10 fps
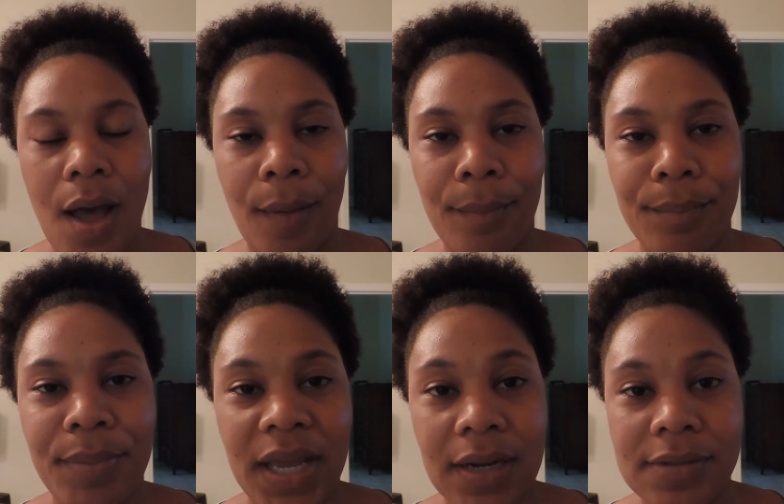Um,
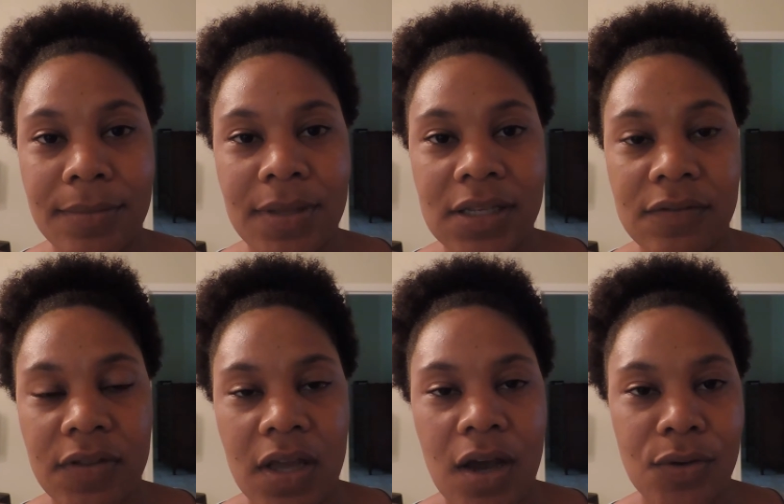picking up some things
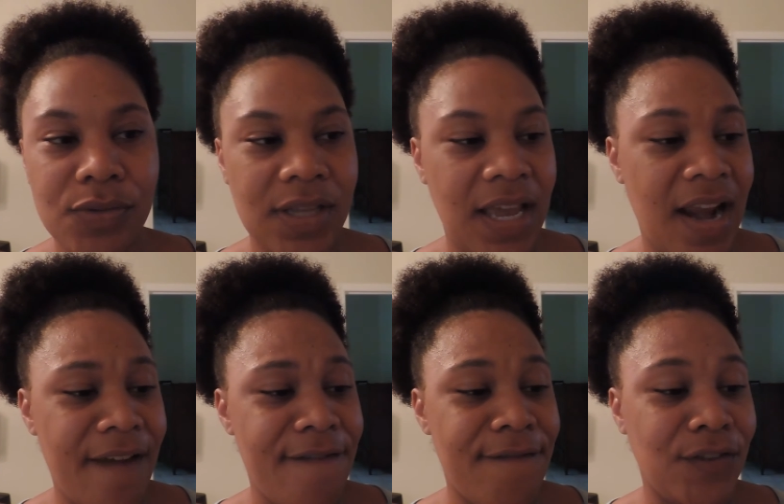for the house, and
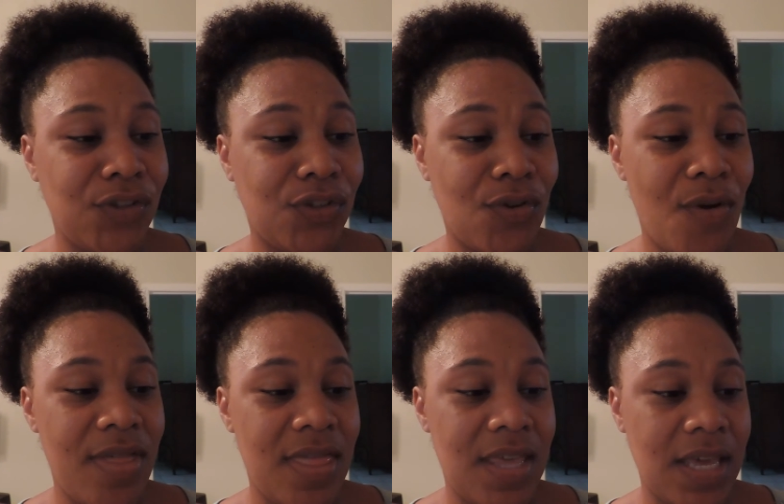I
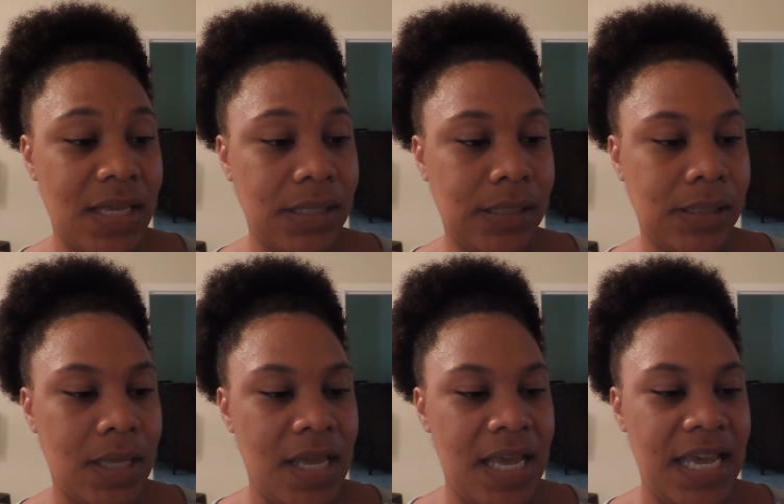saw this.
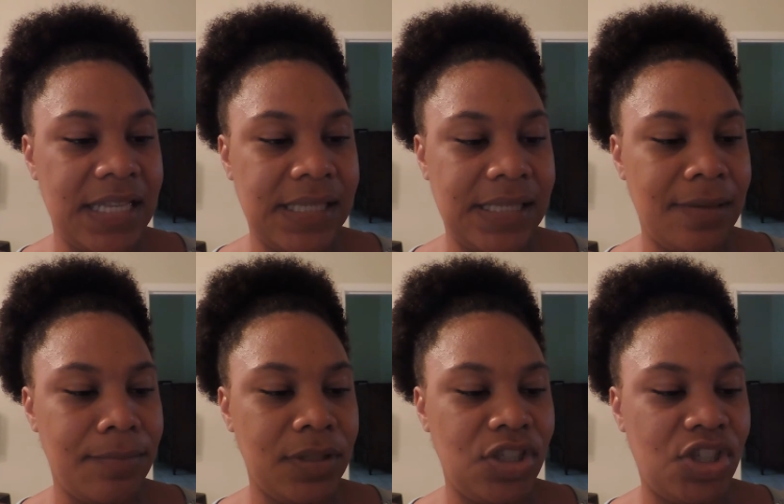It's
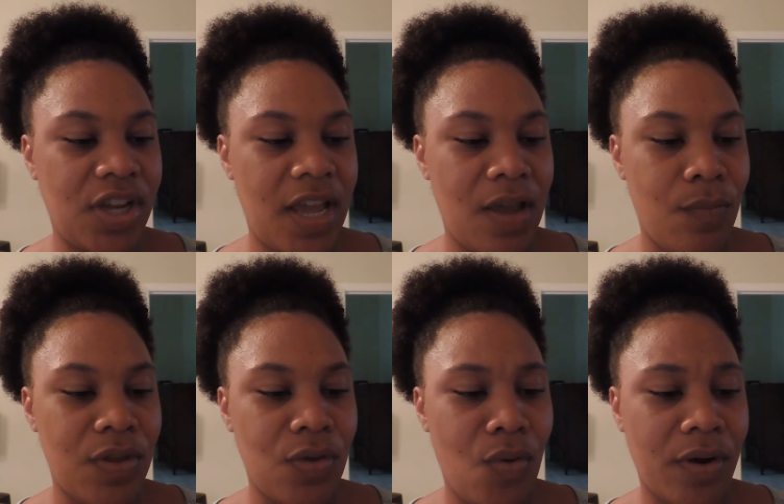Simply Shea
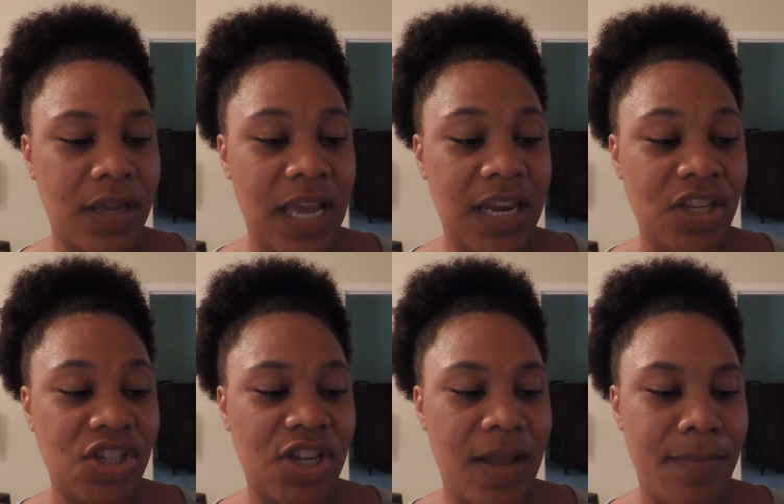with organic
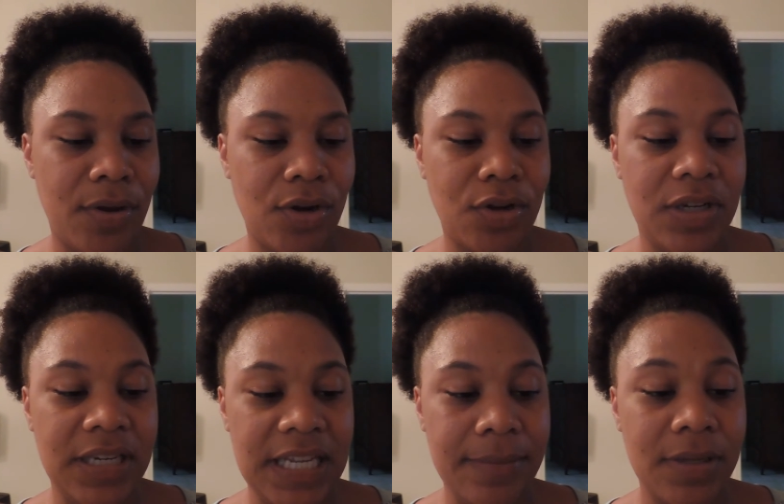shea butter,
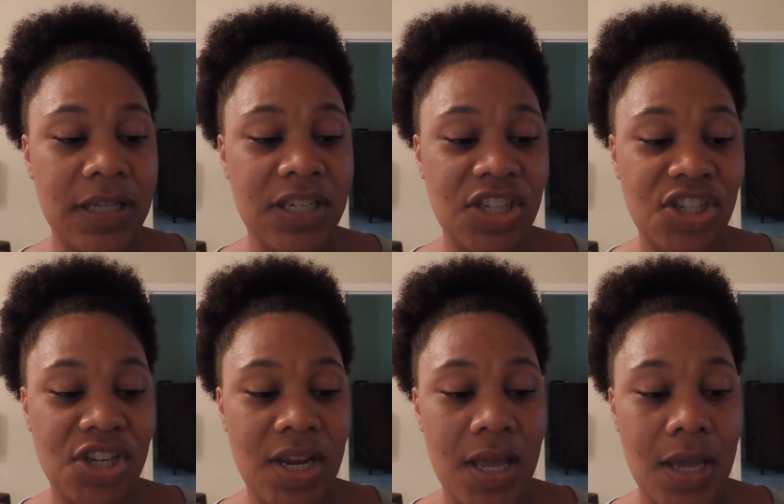deep
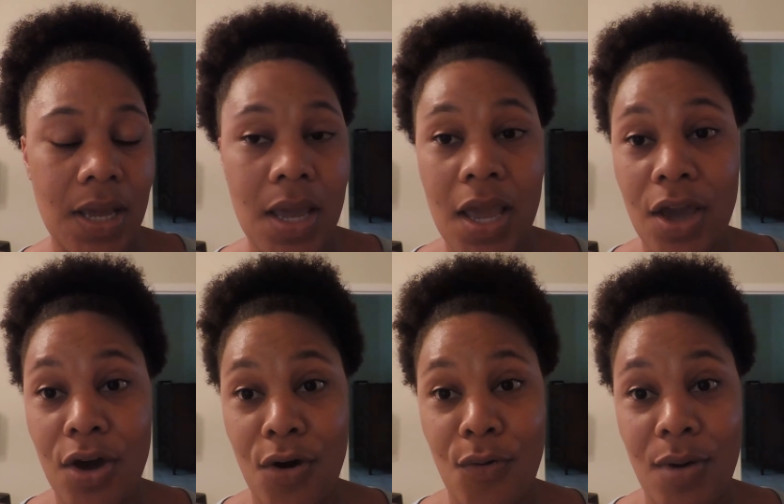conditioning,
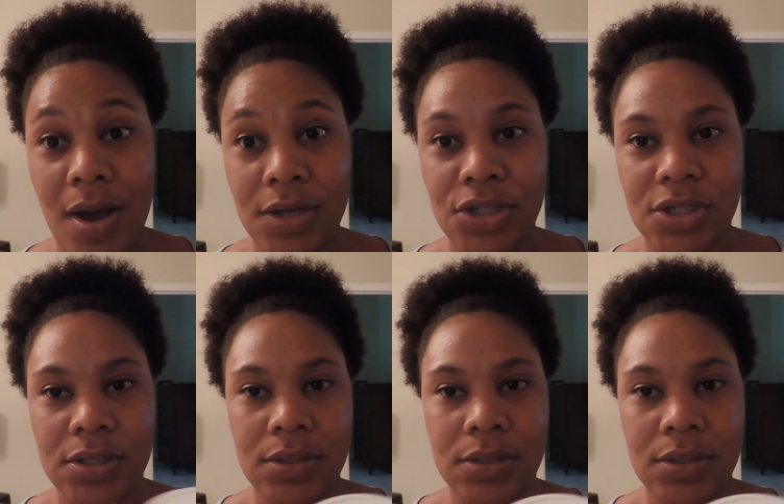and co-wash.